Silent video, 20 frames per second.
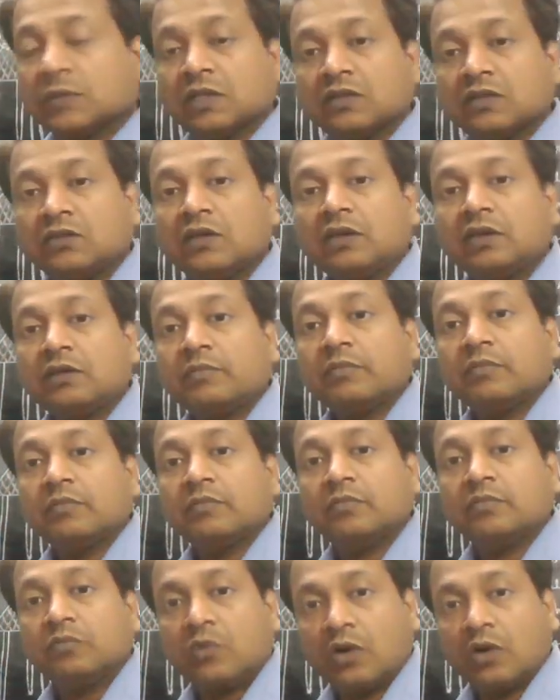the
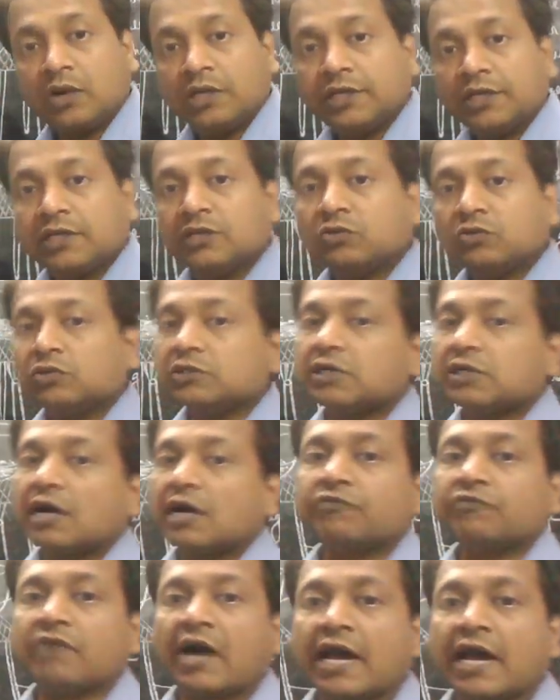molecules
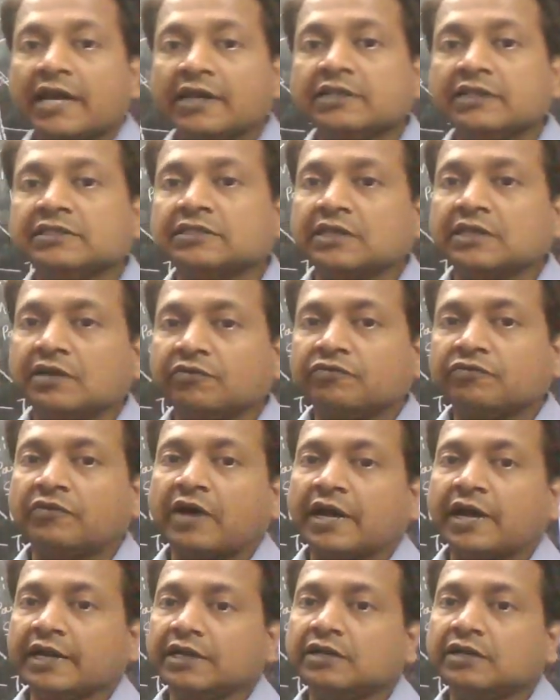of iron
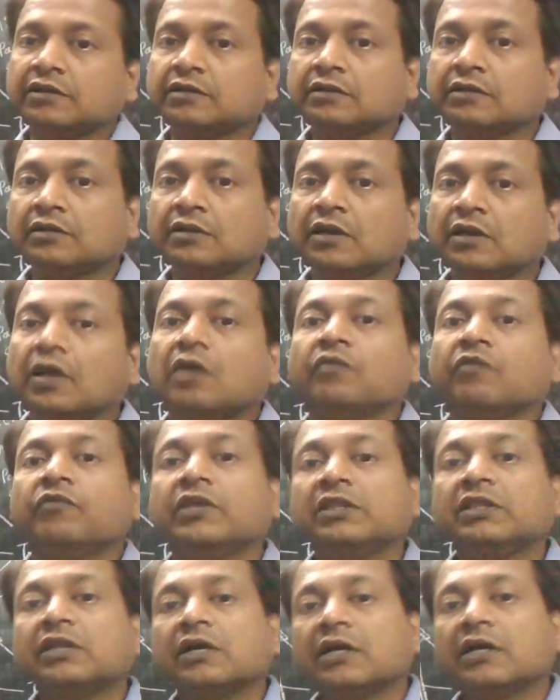sulfide,
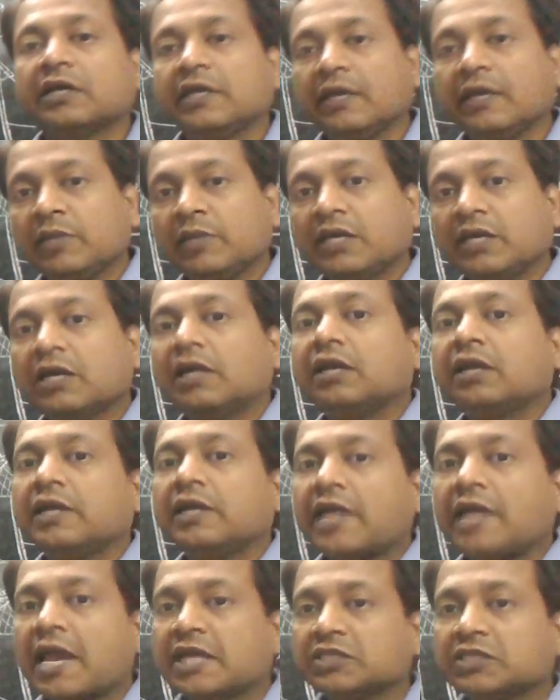when the chemical
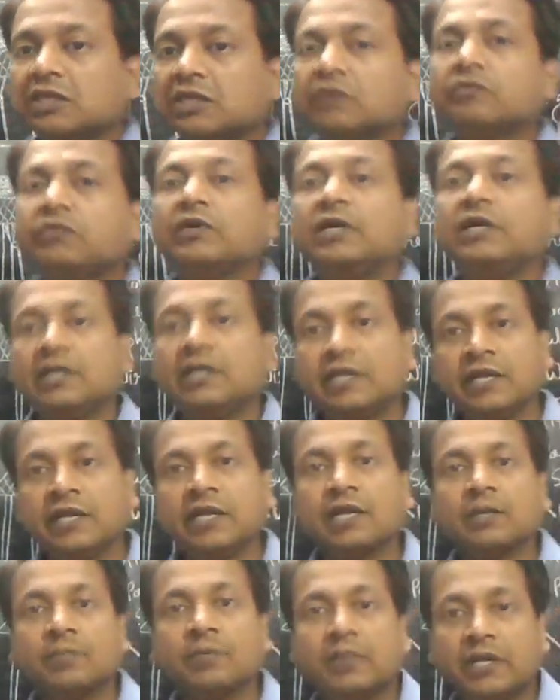reaction will
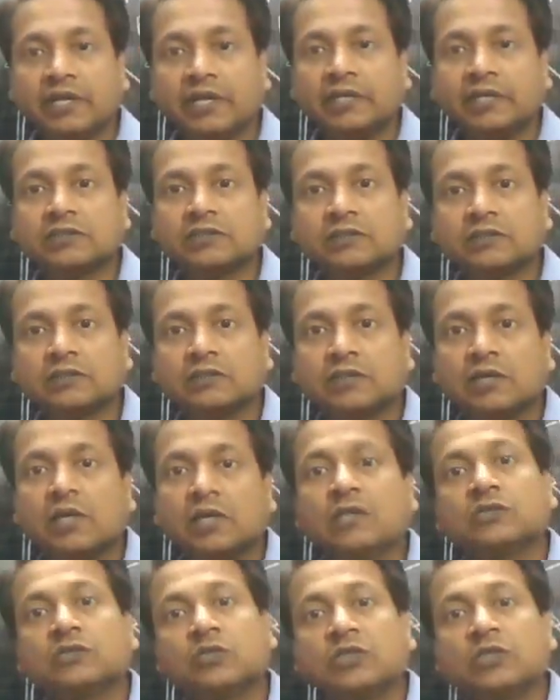take place,
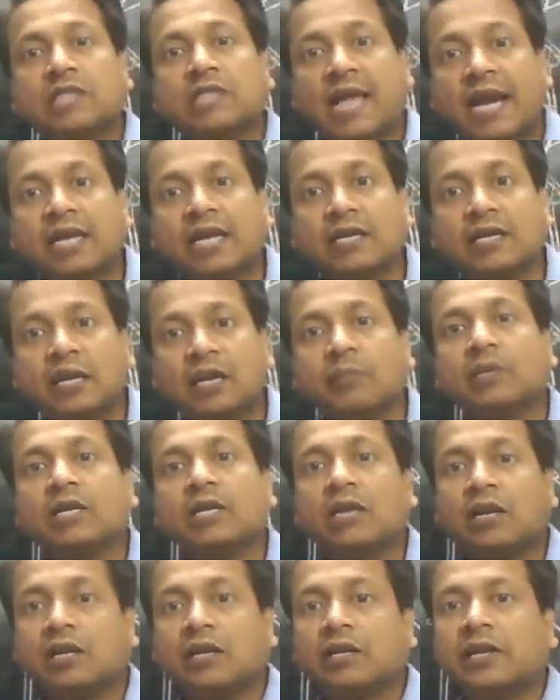so in that
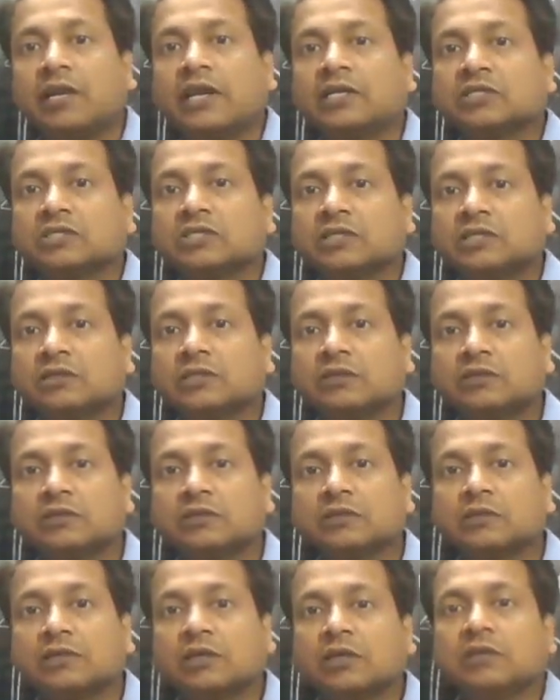chemical reaction,
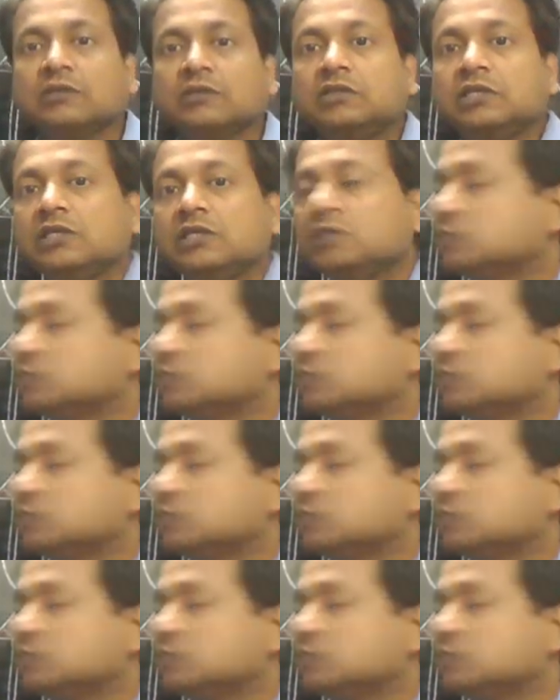these